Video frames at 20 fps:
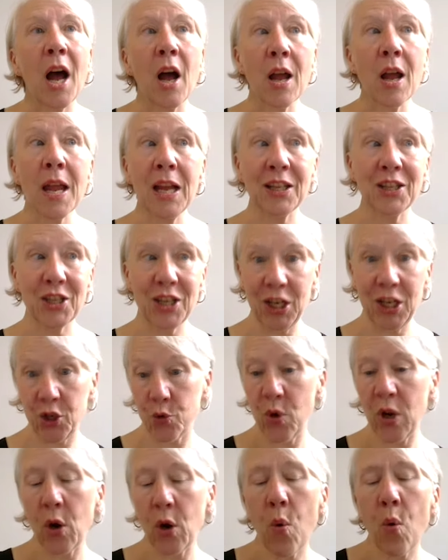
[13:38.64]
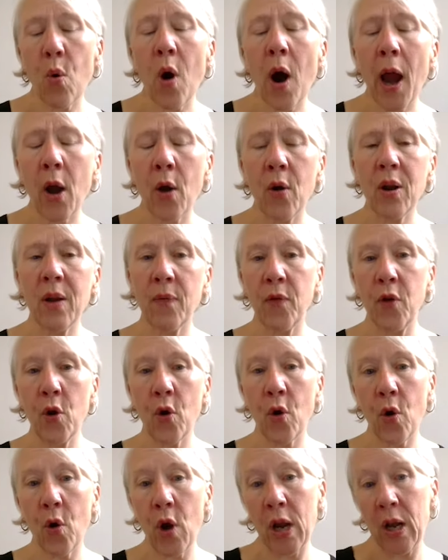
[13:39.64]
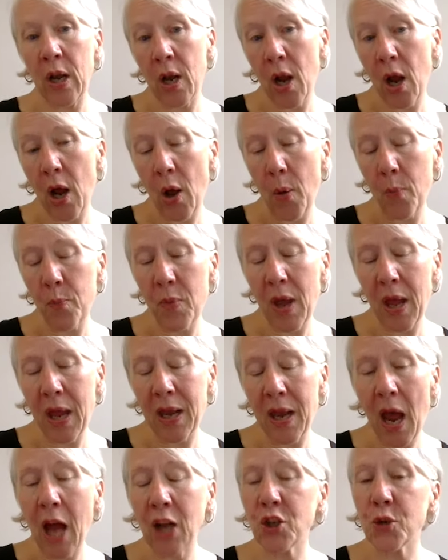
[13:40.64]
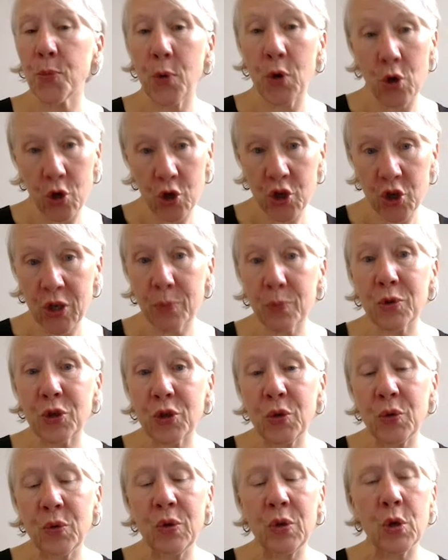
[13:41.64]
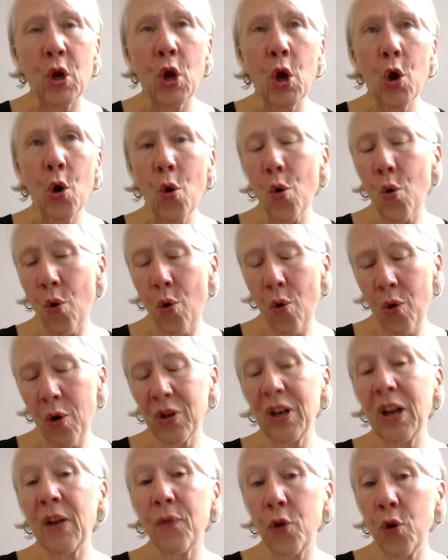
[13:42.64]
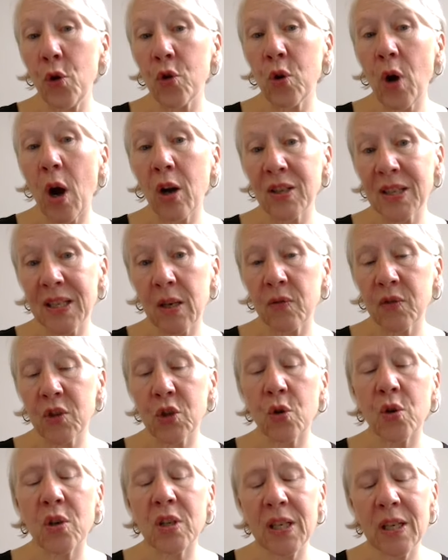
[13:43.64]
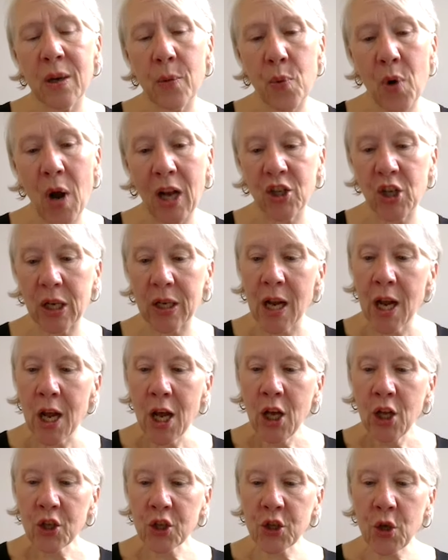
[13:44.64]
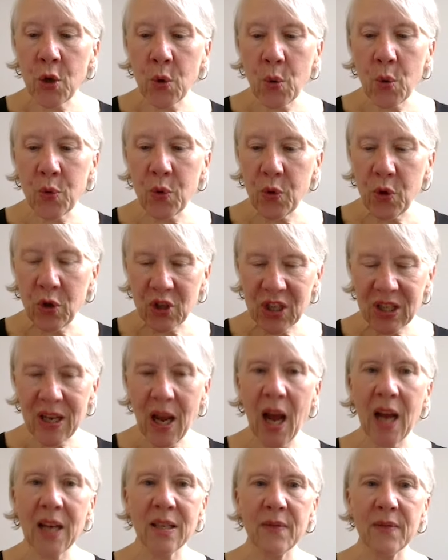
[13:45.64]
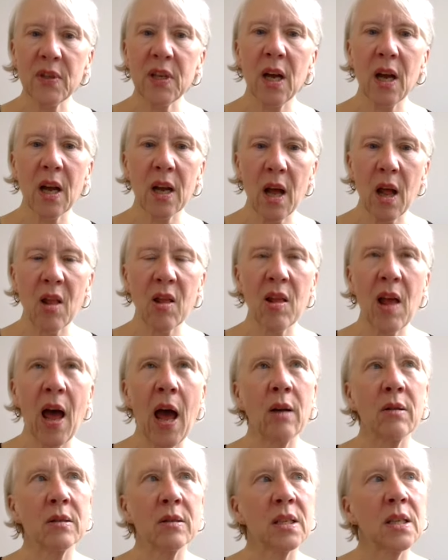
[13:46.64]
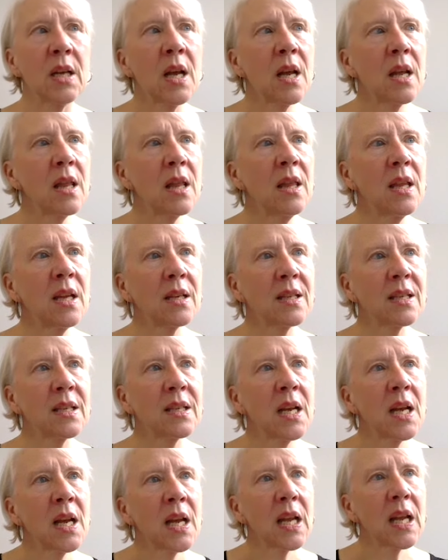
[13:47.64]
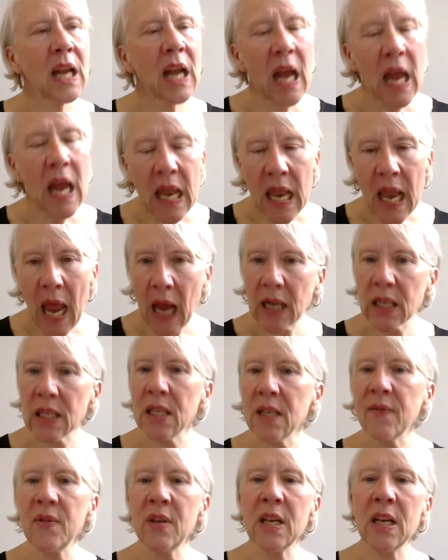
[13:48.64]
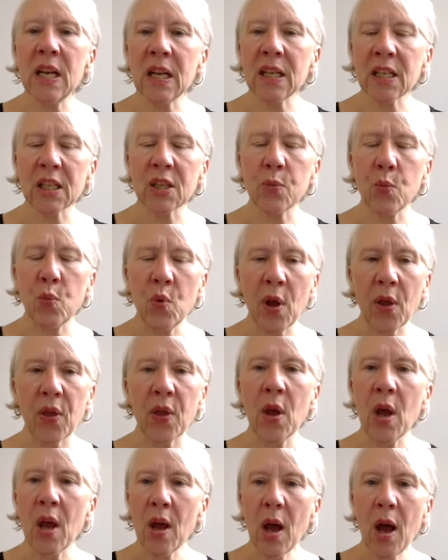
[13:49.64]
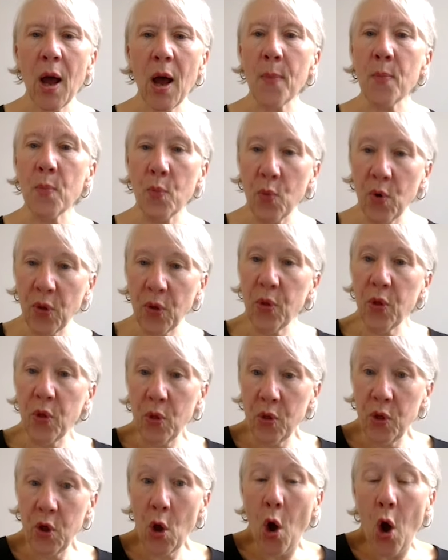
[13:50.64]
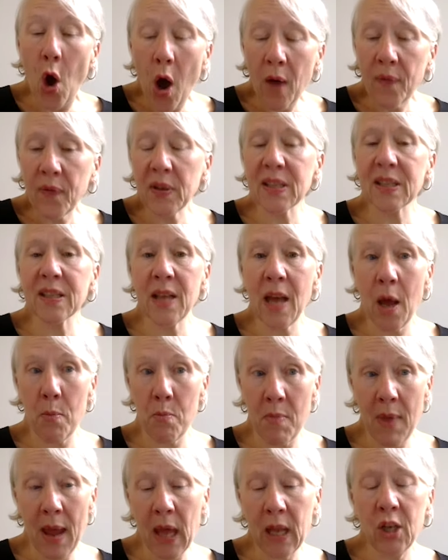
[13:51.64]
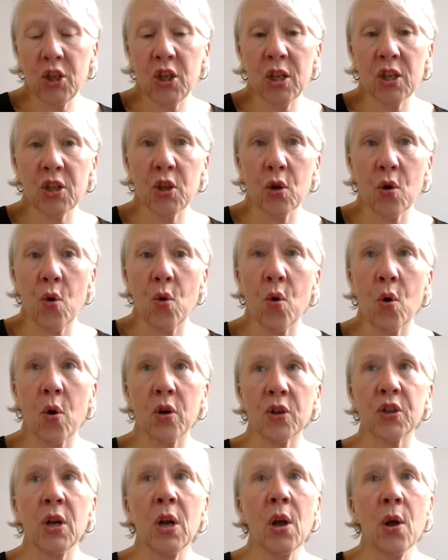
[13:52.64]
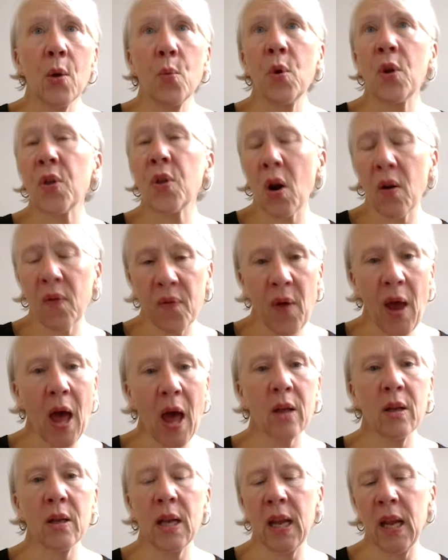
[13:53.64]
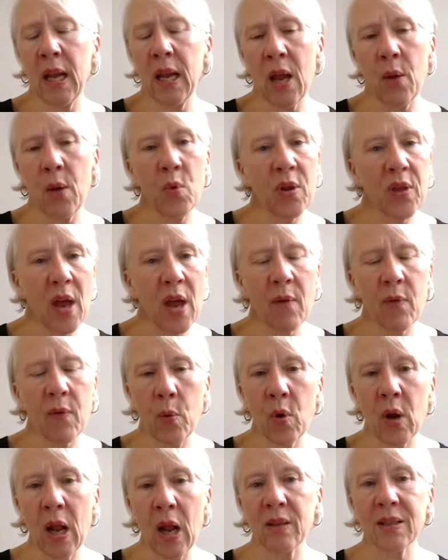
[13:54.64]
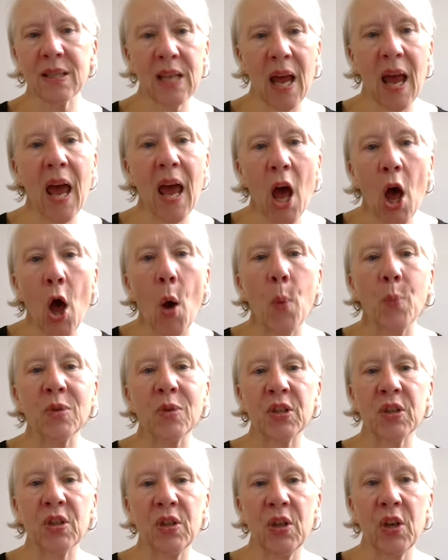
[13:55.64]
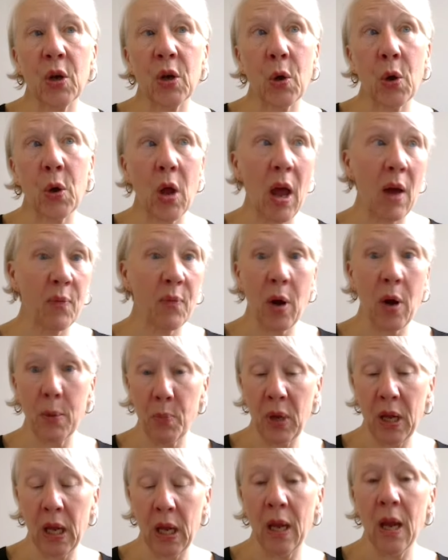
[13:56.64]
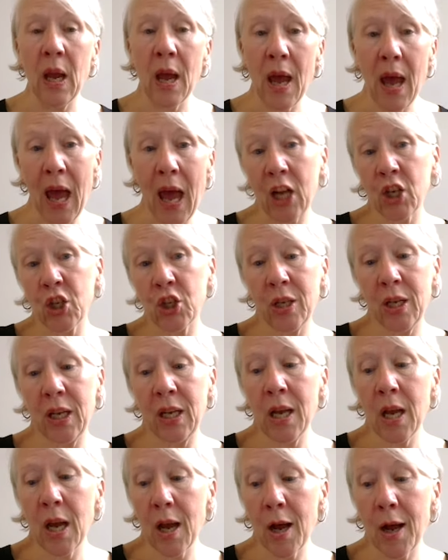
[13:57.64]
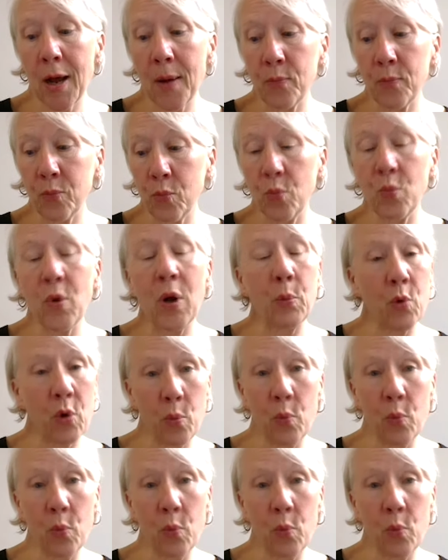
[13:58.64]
It's required if you're an entrepreneurship student or if you are self-sourcing a project. So the size of Tuck allows this connectiveness with the office that manages the course, with our faculty, and with everyone else that helps the FYP actually when we're